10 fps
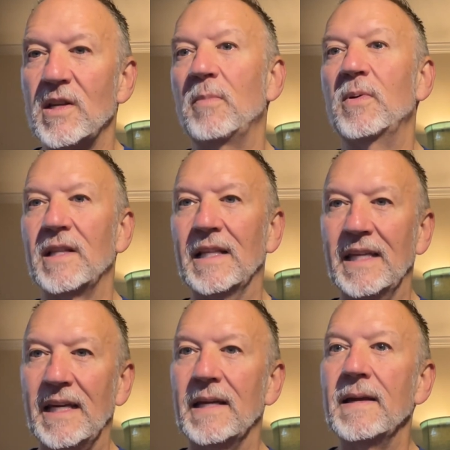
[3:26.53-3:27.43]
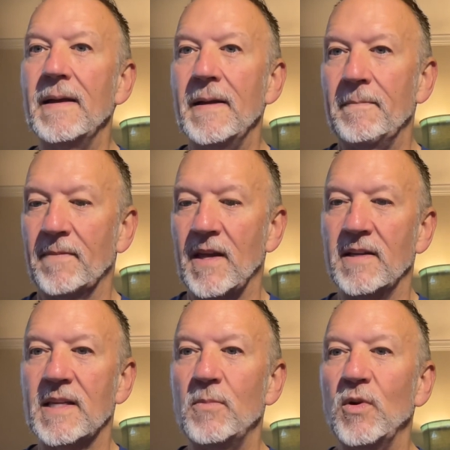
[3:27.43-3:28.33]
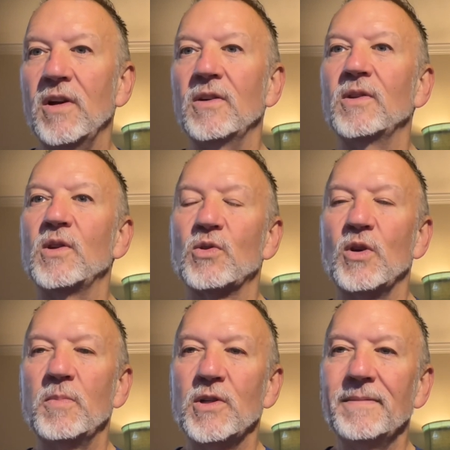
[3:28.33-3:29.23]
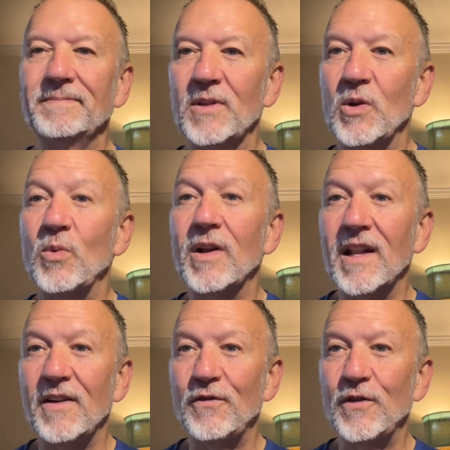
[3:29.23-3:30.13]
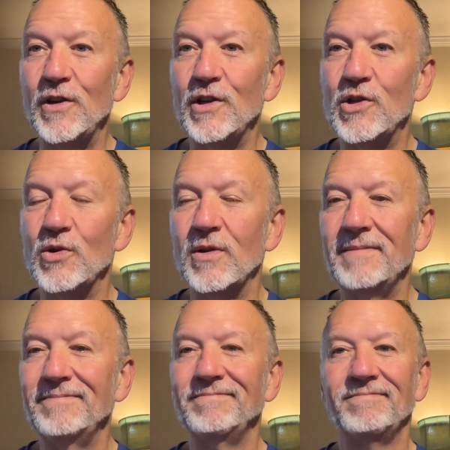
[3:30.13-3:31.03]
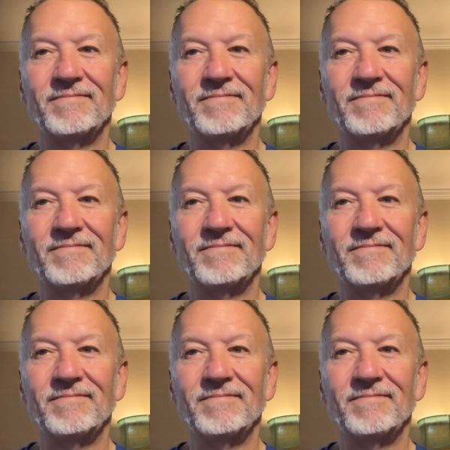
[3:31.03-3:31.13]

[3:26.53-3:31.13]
I'll put the link somewhere here in the description. Would love for you to join.